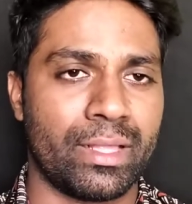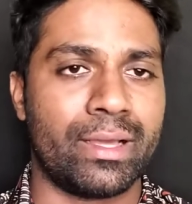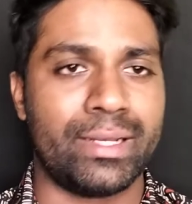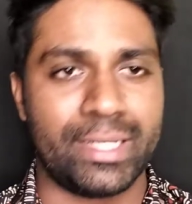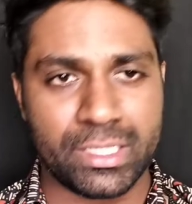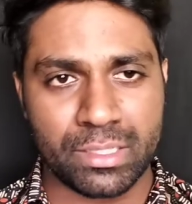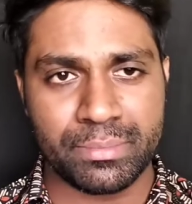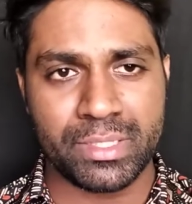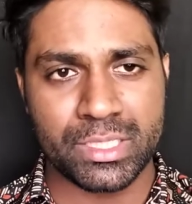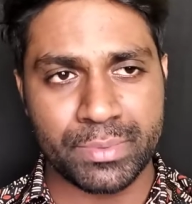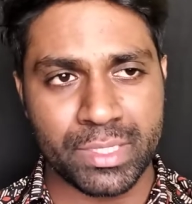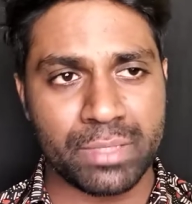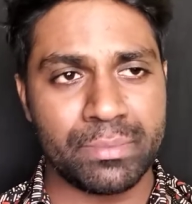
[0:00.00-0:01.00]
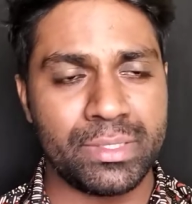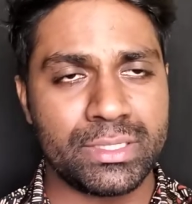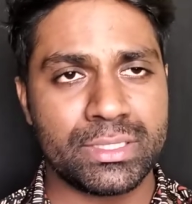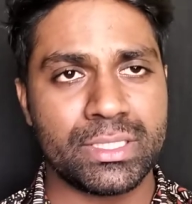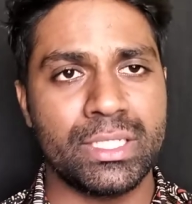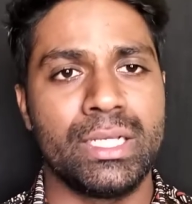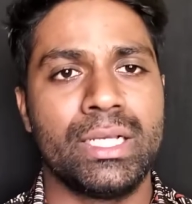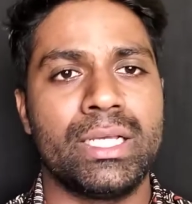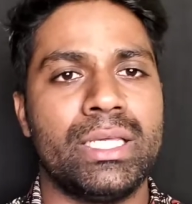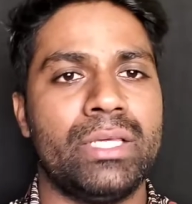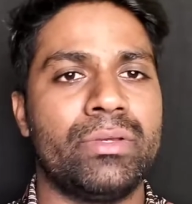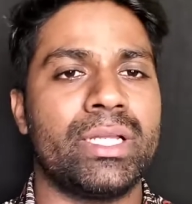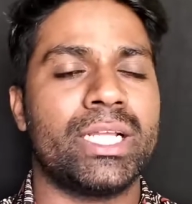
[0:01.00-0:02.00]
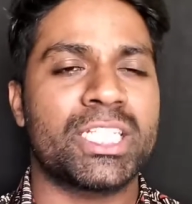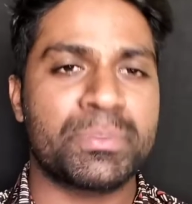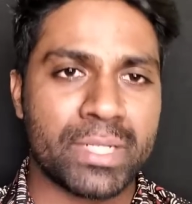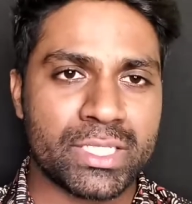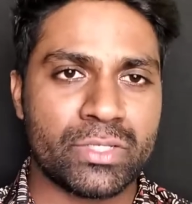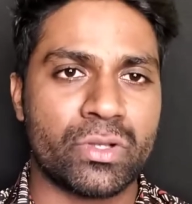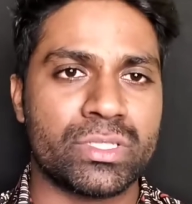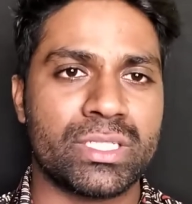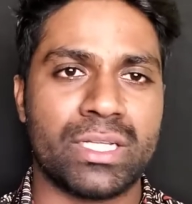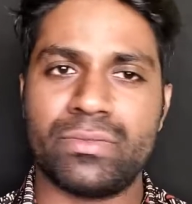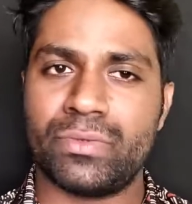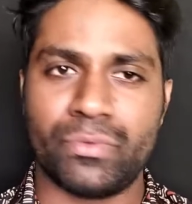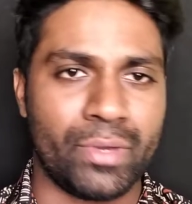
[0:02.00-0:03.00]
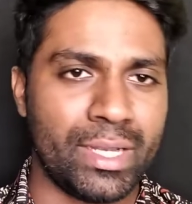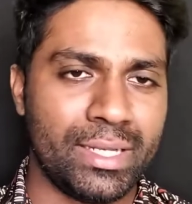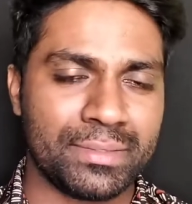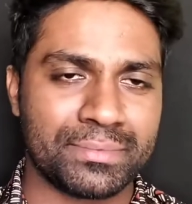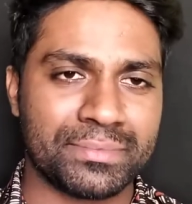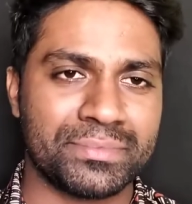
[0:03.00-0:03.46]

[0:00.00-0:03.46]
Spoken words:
An intermediate speaker means you can express yourself well,